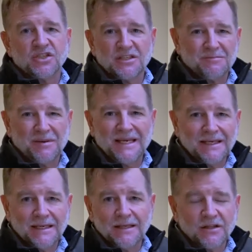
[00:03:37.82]
just
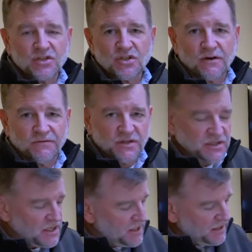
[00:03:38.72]
peening the
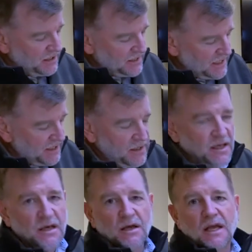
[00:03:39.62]
surface and again,
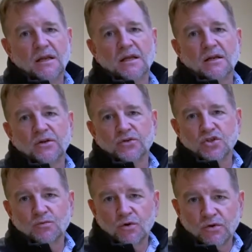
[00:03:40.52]
getting it a little
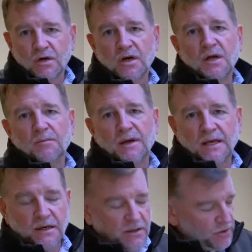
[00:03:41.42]
smoother,
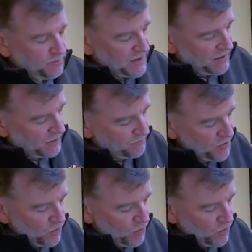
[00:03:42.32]
making it look better.